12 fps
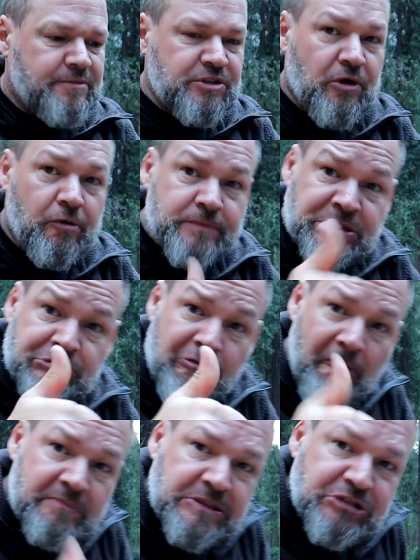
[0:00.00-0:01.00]
So,
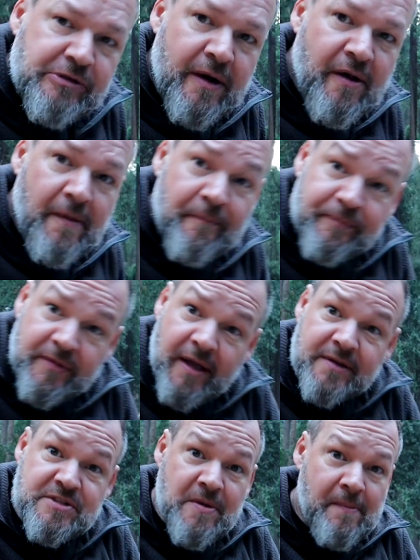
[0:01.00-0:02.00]
right on.
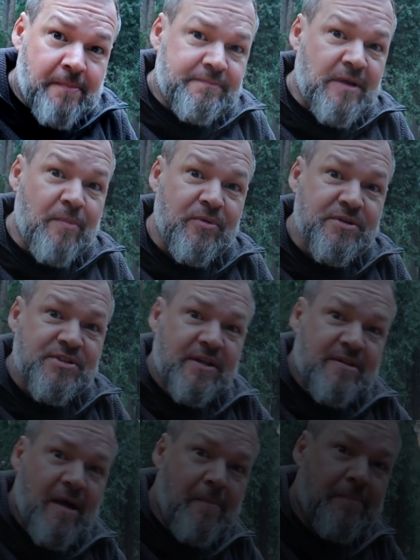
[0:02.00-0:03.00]
Thanks. I
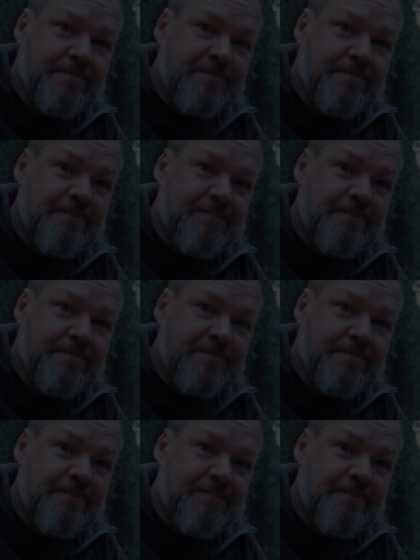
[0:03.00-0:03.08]
appreciate that.